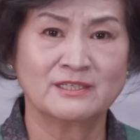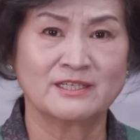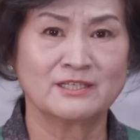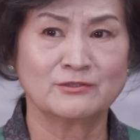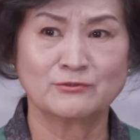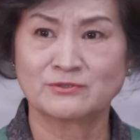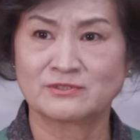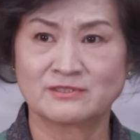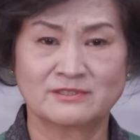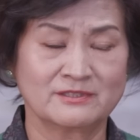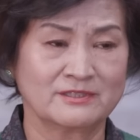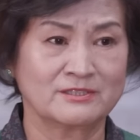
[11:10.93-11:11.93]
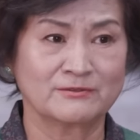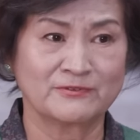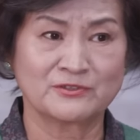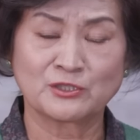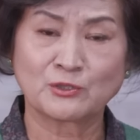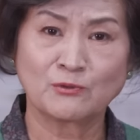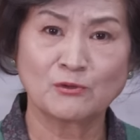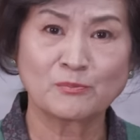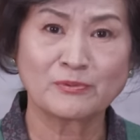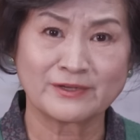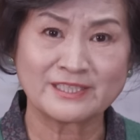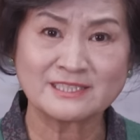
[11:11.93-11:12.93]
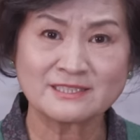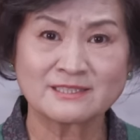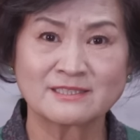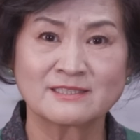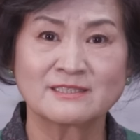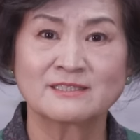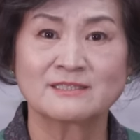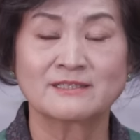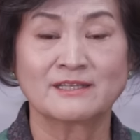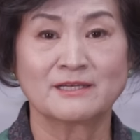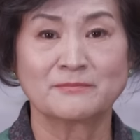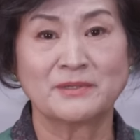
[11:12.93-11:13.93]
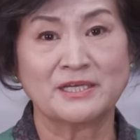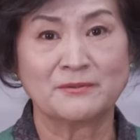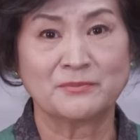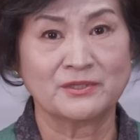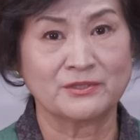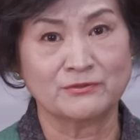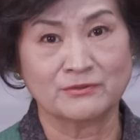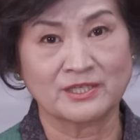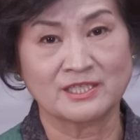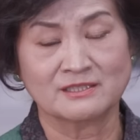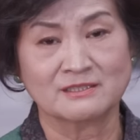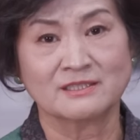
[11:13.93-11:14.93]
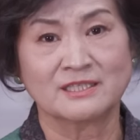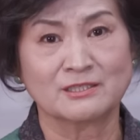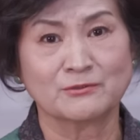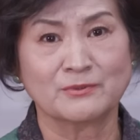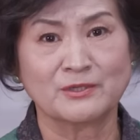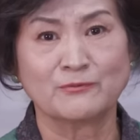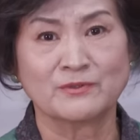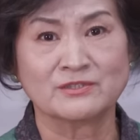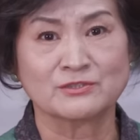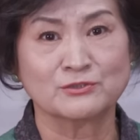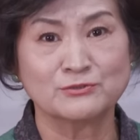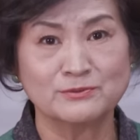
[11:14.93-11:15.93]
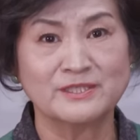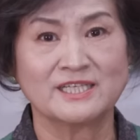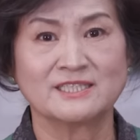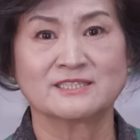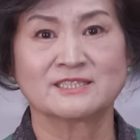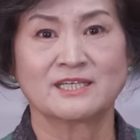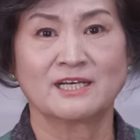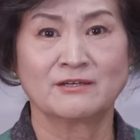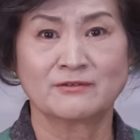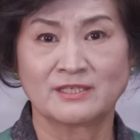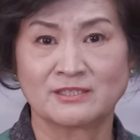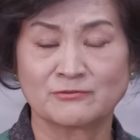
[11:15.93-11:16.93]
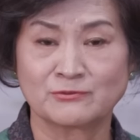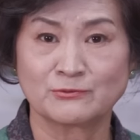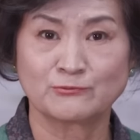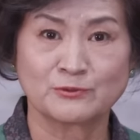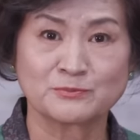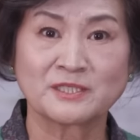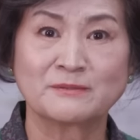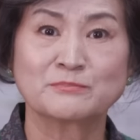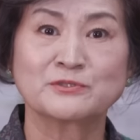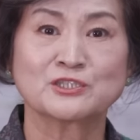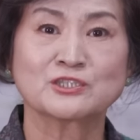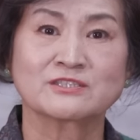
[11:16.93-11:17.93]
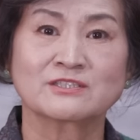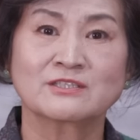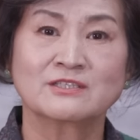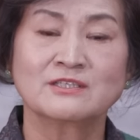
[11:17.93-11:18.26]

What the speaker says: And you're in a very cold place, then maybe you can get away with 2 days out at room temperature.